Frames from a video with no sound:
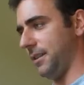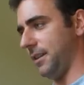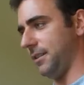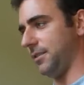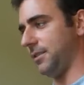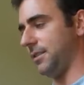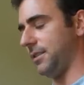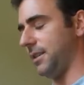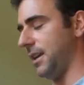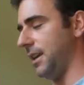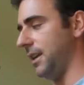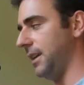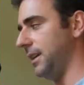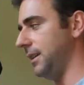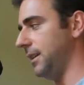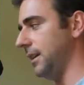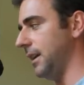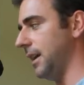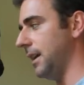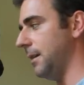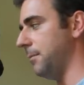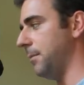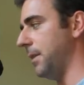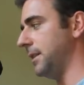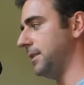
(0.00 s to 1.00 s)
and I'll say
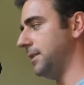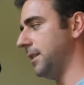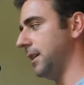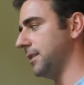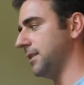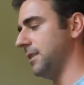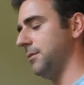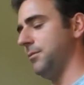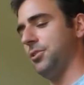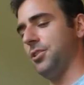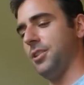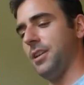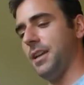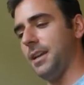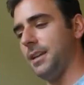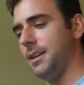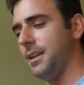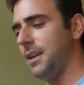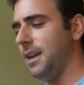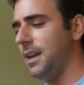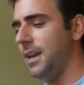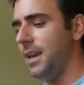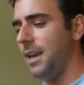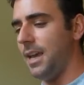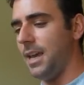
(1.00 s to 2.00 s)
uh, my tux image again
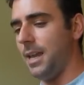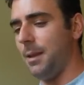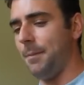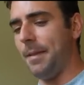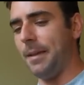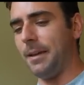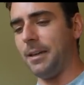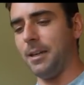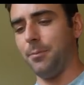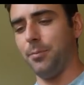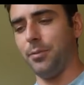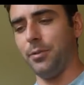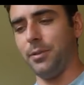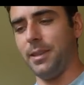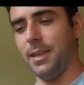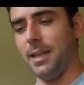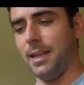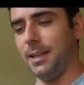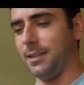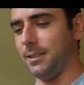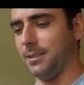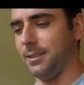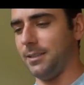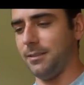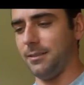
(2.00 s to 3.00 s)
and I'm not going to print
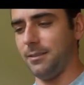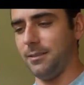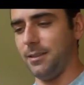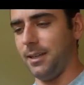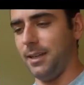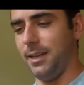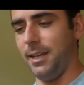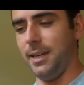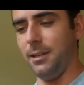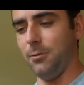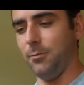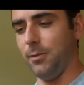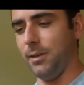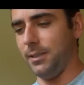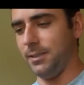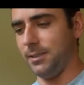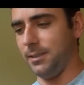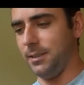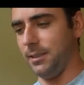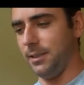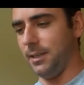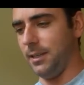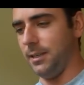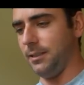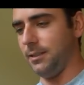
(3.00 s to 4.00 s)
that because I hate
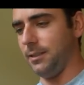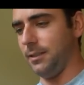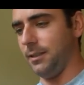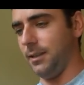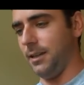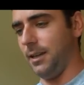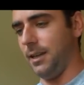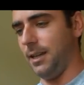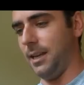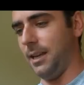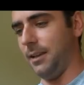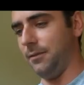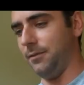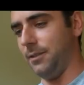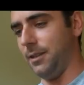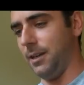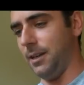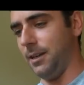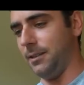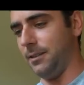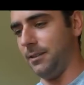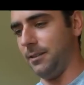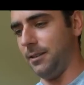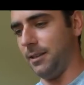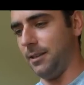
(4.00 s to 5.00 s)
wasting ink and I've
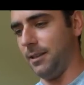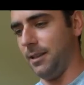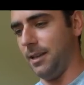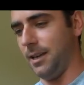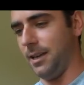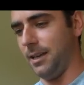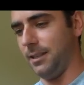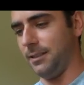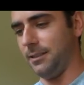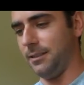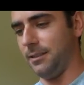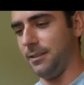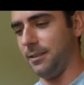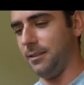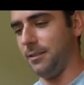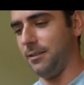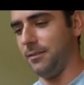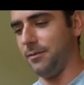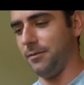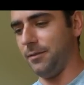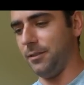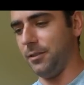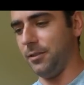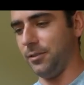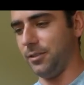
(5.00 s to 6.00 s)
done a lot
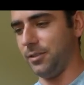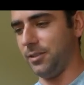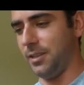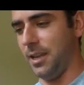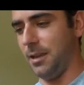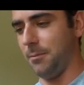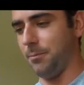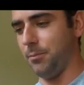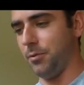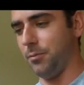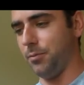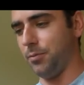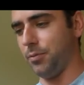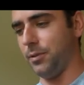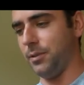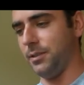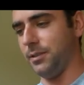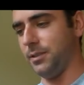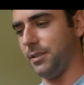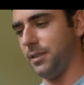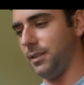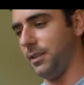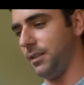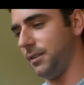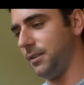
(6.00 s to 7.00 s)
of little sample
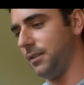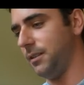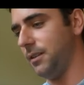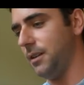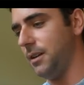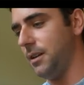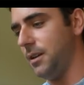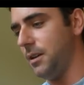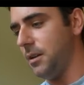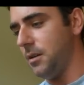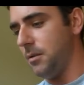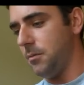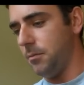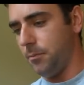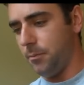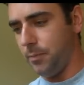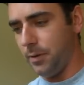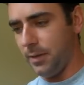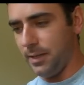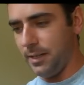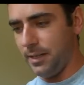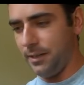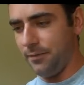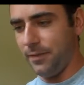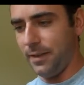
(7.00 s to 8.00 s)
prints here
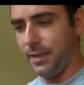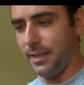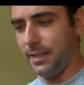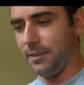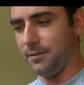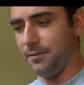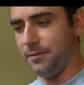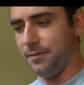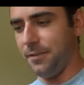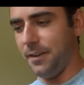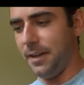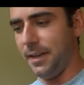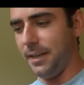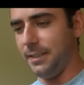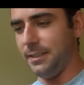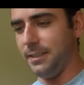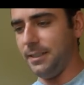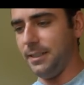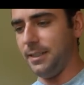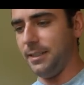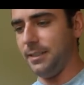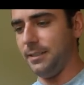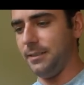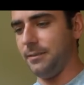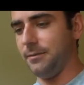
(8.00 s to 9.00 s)
but if I can find
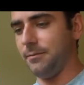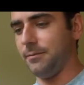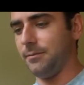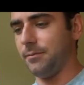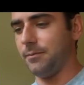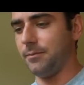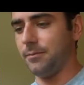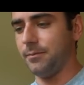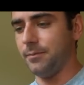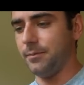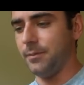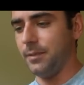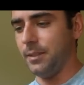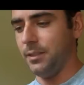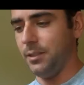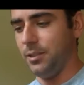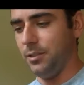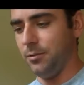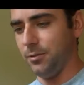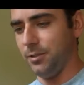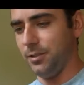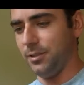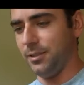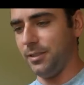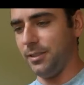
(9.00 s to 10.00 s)
it
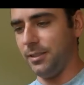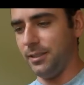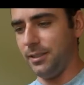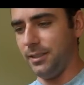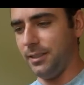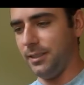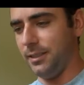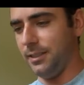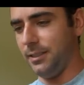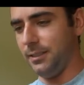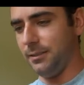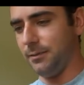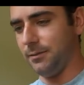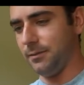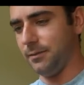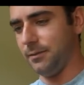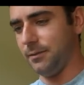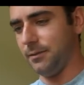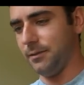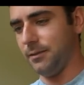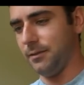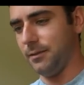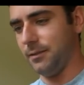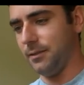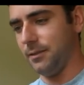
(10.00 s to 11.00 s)
you'll see
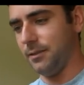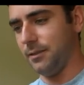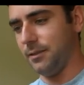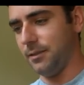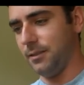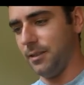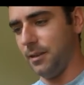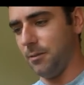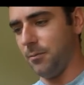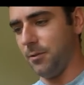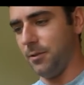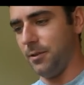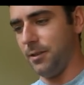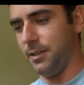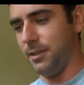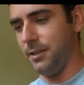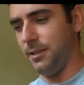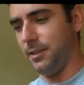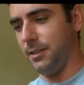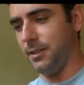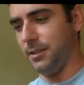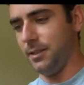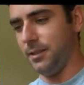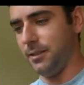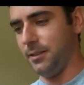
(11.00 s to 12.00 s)
somewhere in
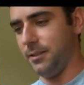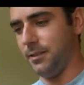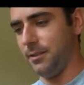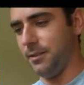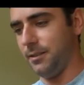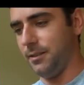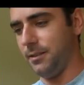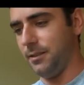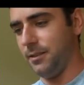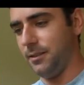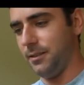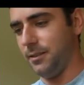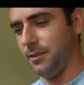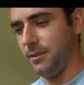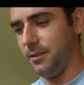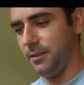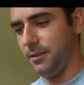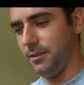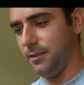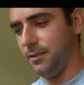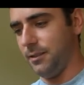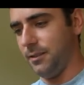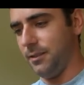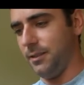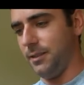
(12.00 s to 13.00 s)
here
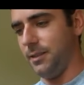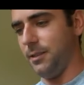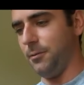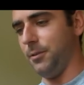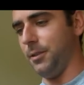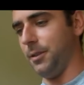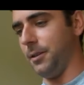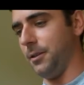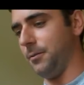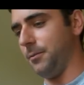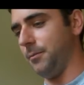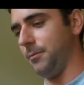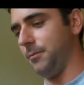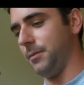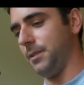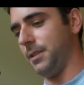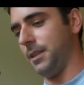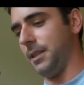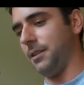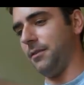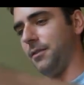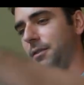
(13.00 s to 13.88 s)
here we go it's at